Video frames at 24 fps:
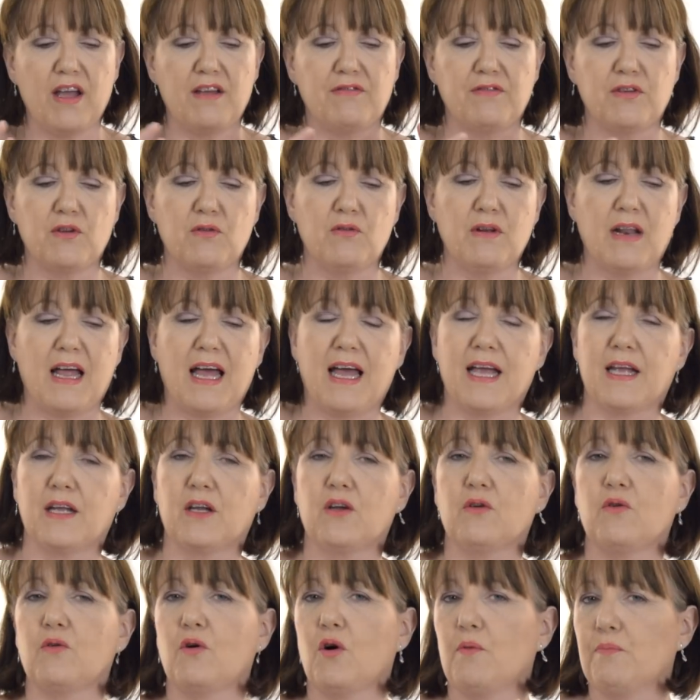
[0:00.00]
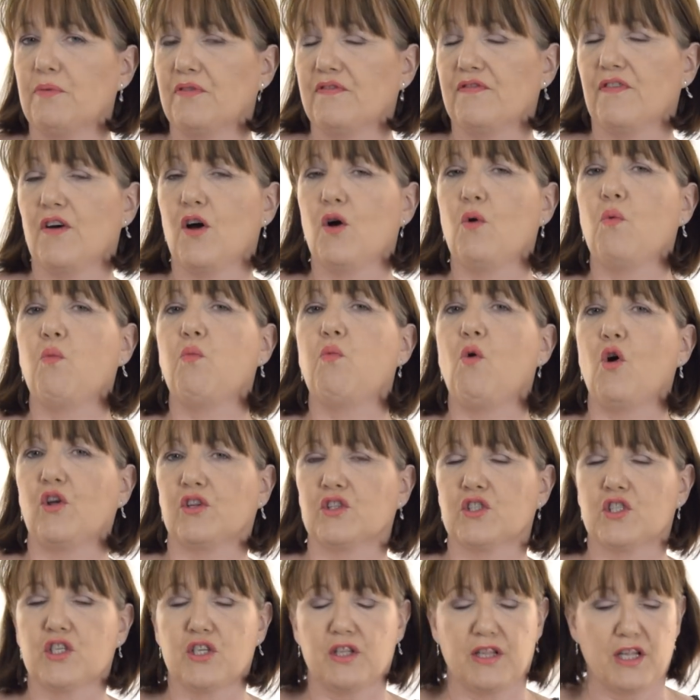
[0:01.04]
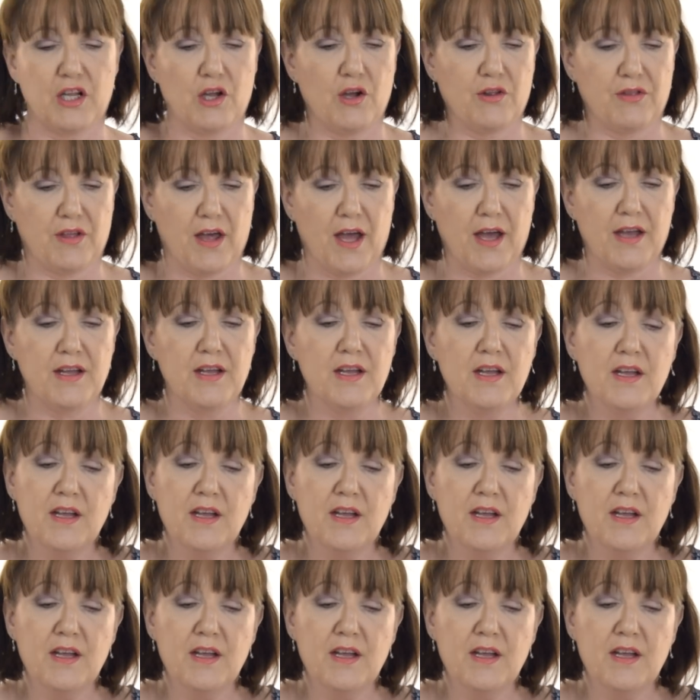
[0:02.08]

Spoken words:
if you like or prefer one to the other.